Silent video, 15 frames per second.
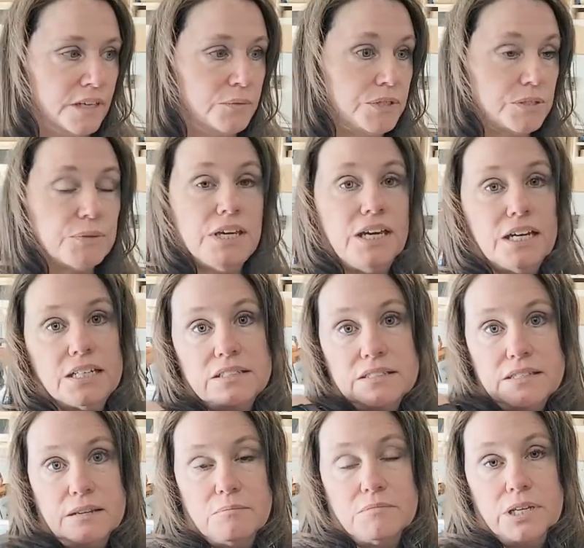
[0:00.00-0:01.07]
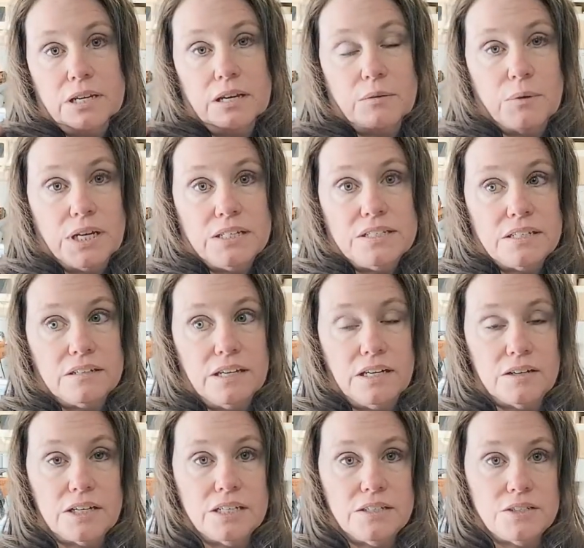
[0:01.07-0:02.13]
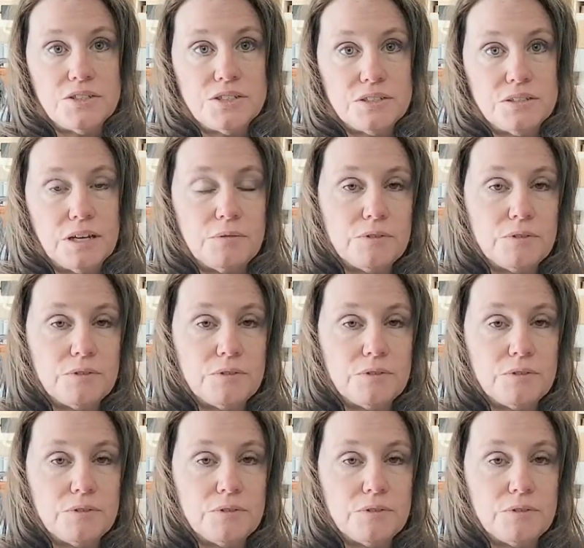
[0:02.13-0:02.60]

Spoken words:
a way to air condition.